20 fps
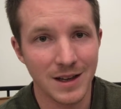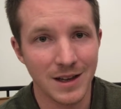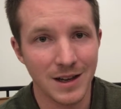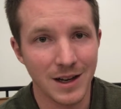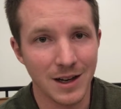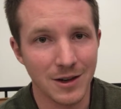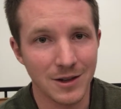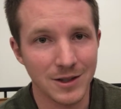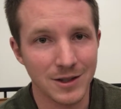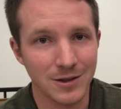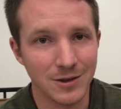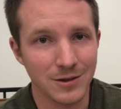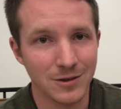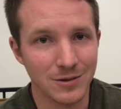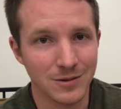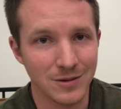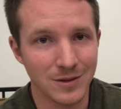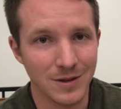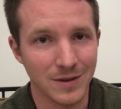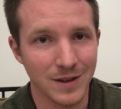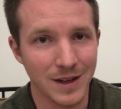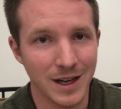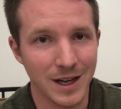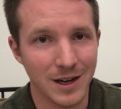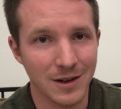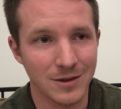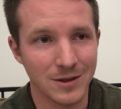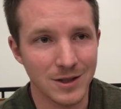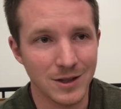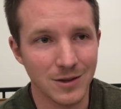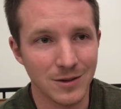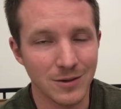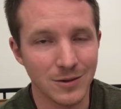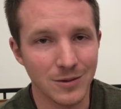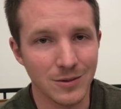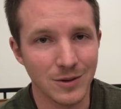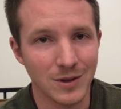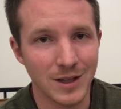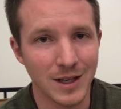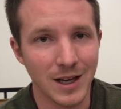Also, how
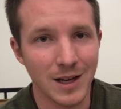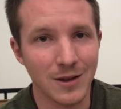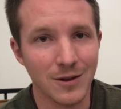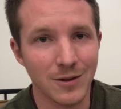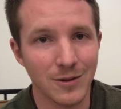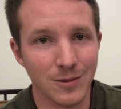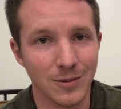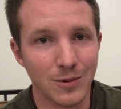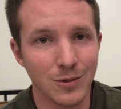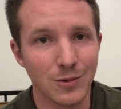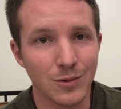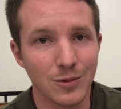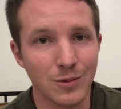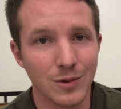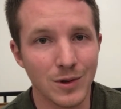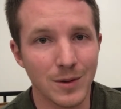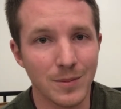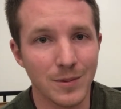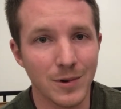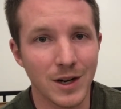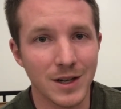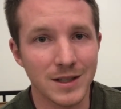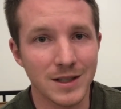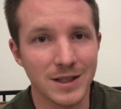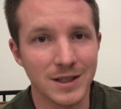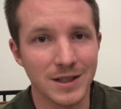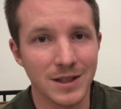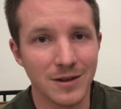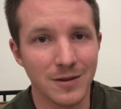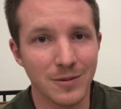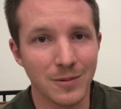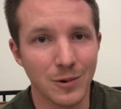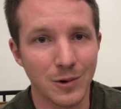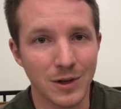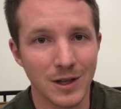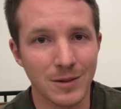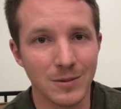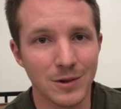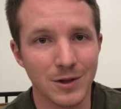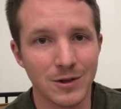to get through the process of
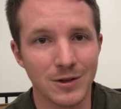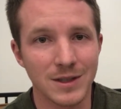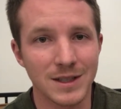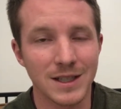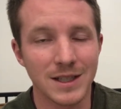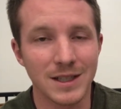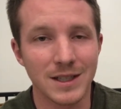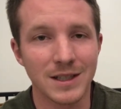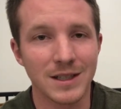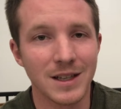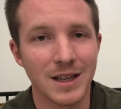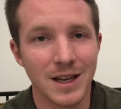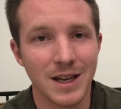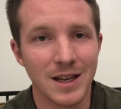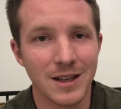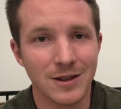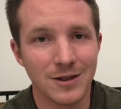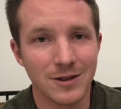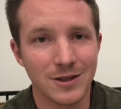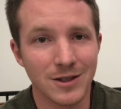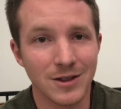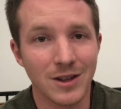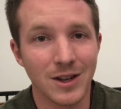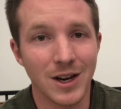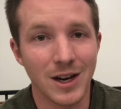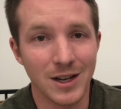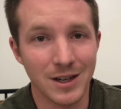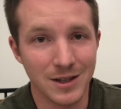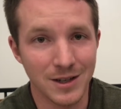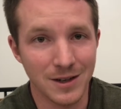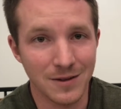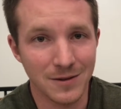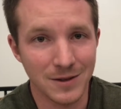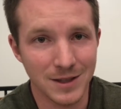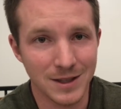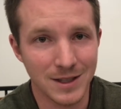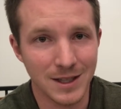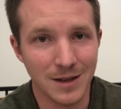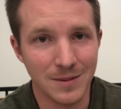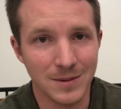working with your city. There's a lot of different
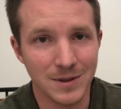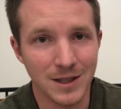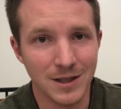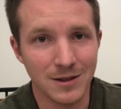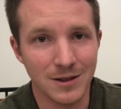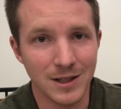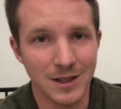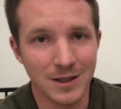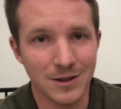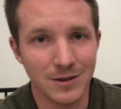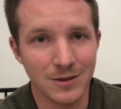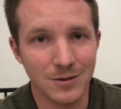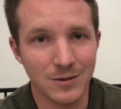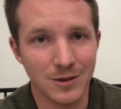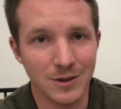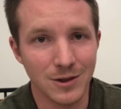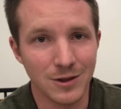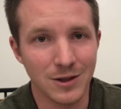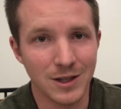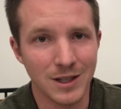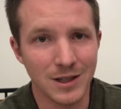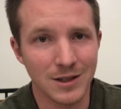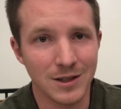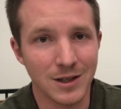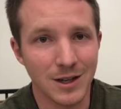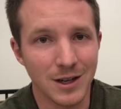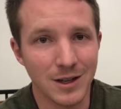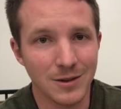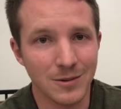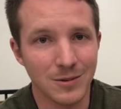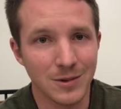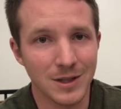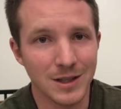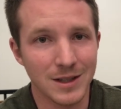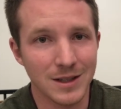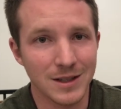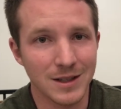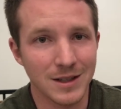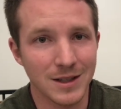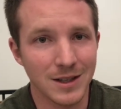steps that you need to do. You need to talk
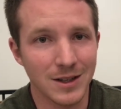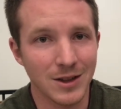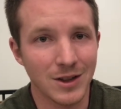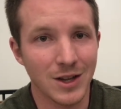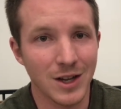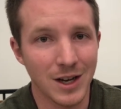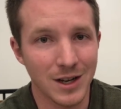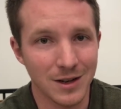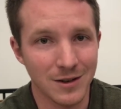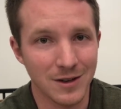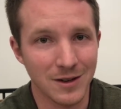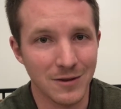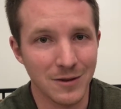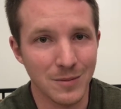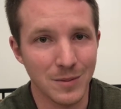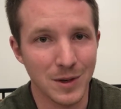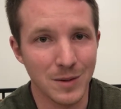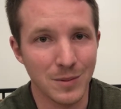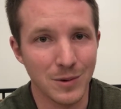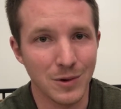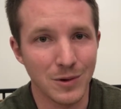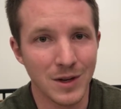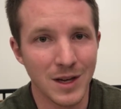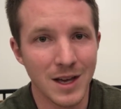with a lot of different people,